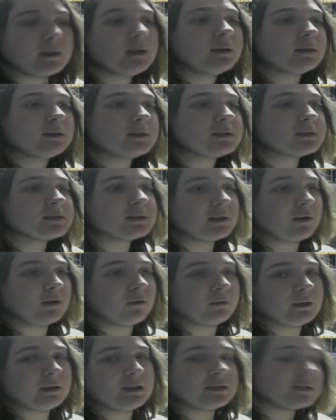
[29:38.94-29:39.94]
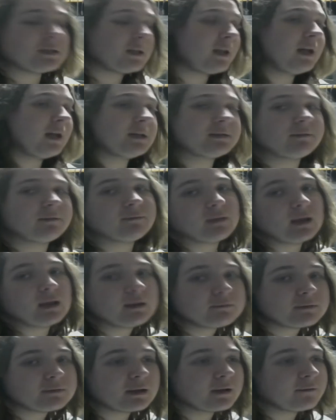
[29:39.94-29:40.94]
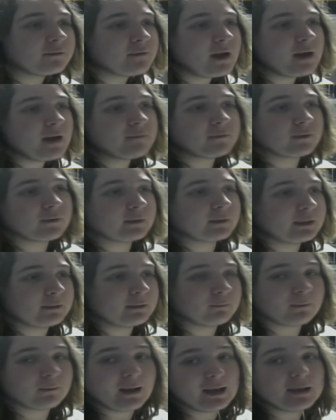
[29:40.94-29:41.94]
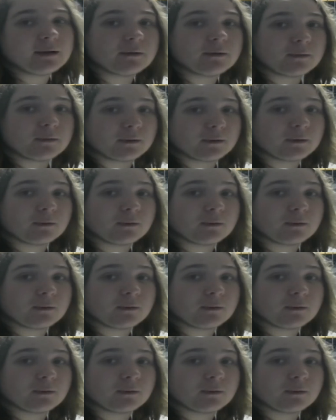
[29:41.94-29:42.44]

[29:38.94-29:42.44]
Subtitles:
This is the only slice of life that I've ever really read or